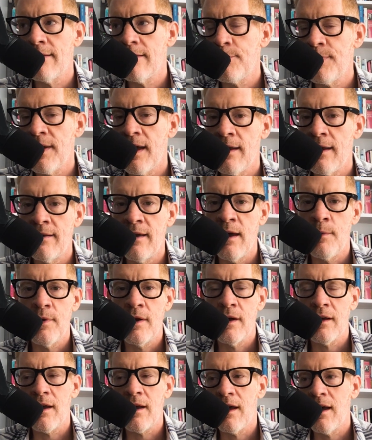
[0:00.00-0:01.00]
the
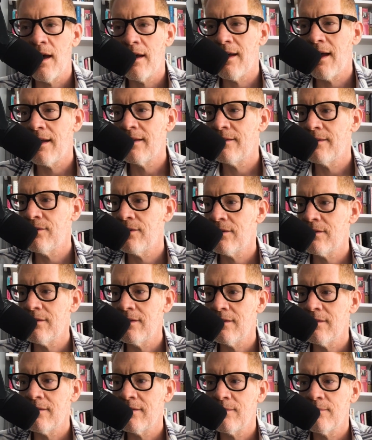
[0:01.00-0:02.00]
pandemic. I took
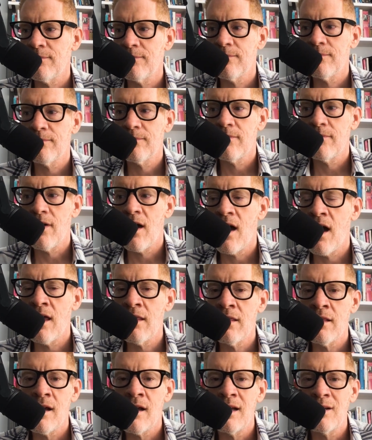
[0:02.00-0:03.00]
this
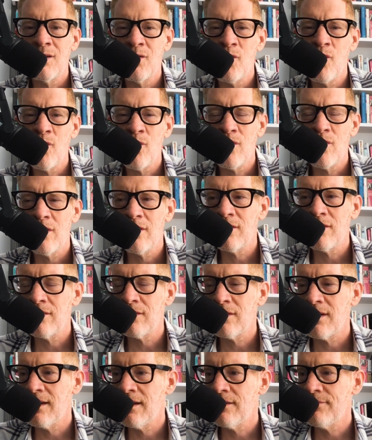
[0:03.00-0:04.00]
online
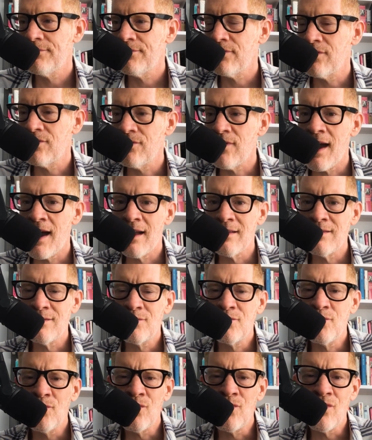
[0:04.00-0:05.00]
course for grad
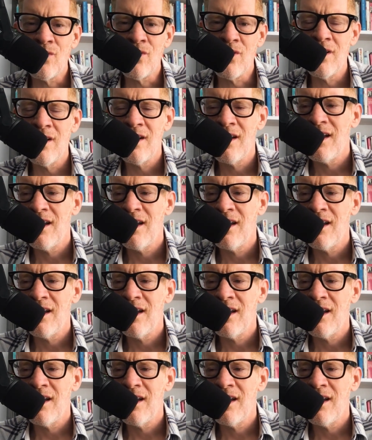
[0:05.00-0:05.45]
school,